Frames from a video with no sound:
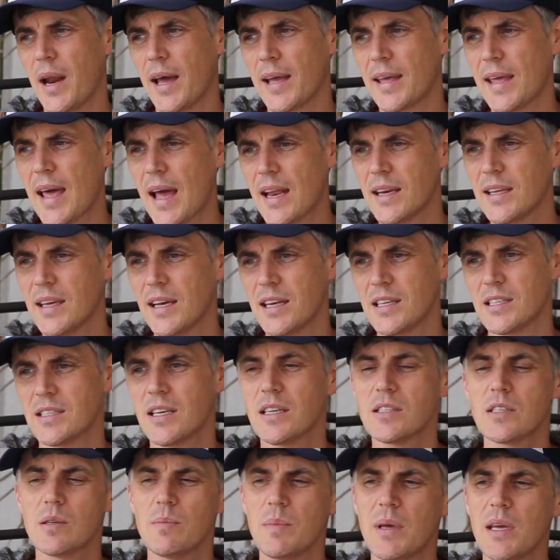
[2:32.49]
I can get it
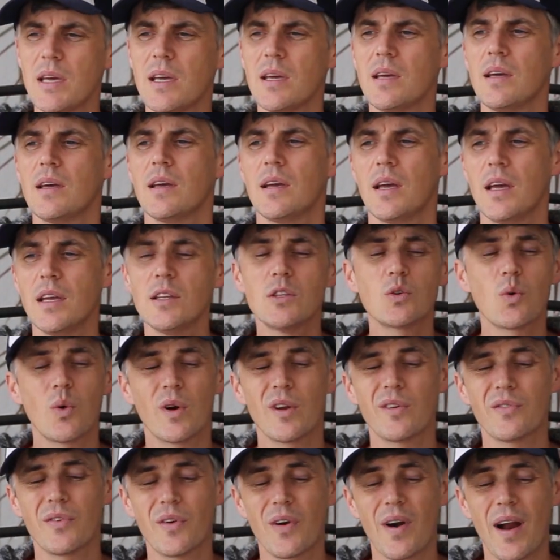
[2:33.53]
sent to me in
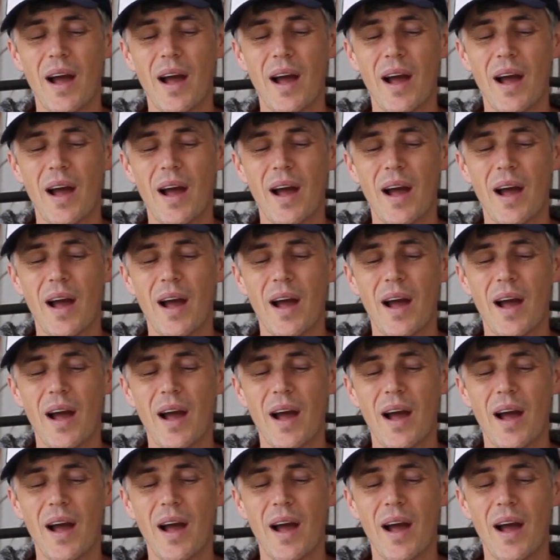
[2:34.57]
24